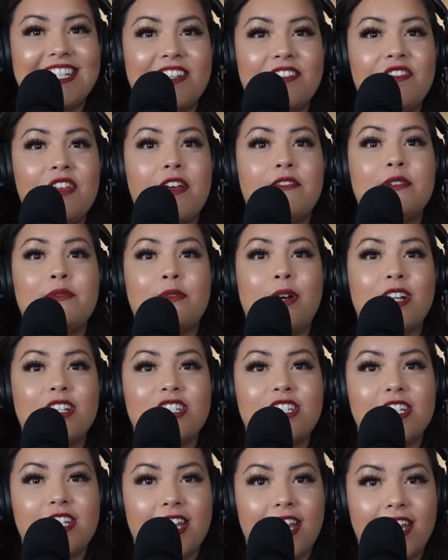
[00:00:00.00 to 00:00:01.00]
If you haven't
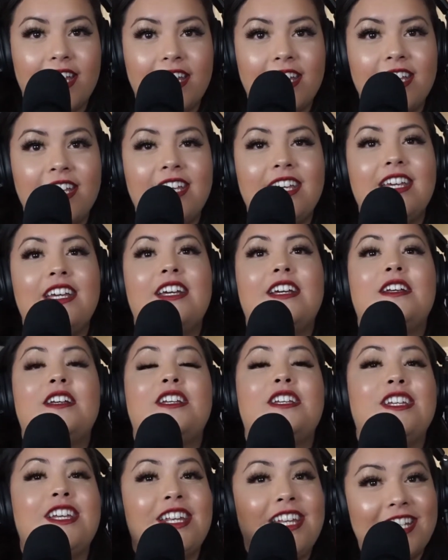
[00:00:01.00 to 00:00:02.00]
watched it yet,
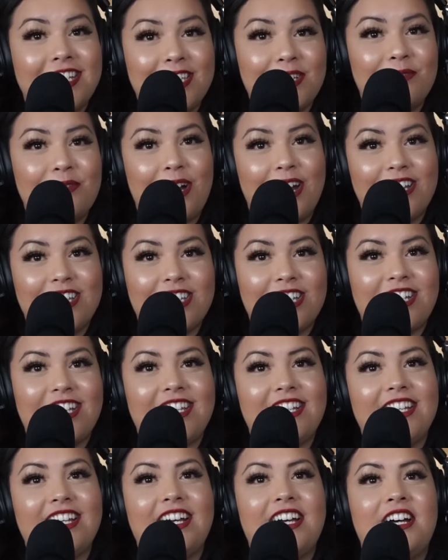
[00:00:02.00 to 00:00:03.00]
you need to watch it